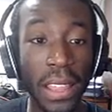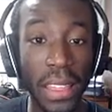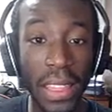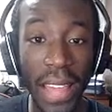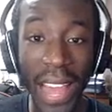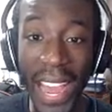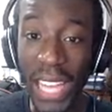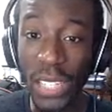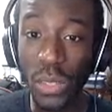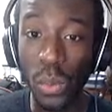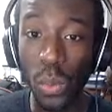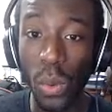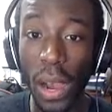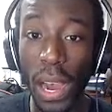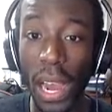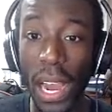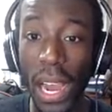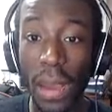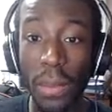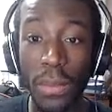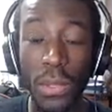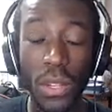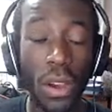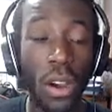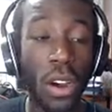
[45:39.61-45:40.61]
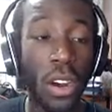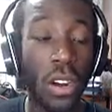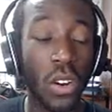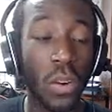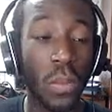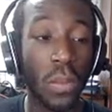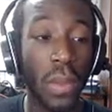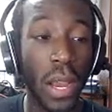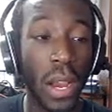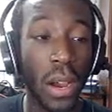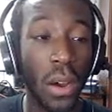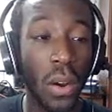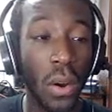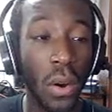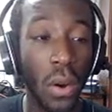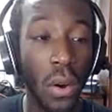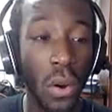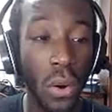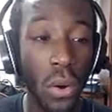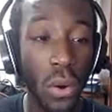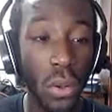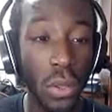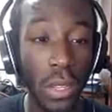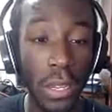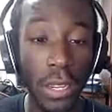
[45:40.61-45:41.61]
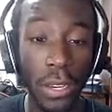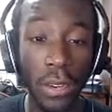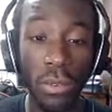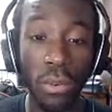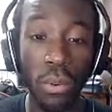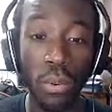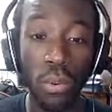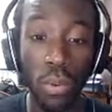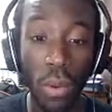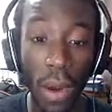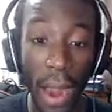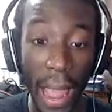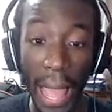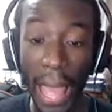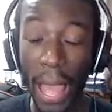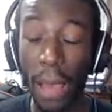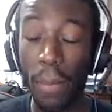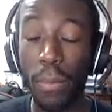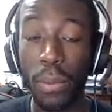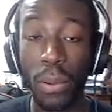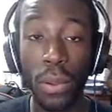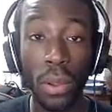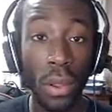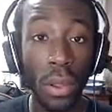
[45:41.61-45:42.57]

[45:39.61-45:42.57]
That's what I'm talking about. Holy crap.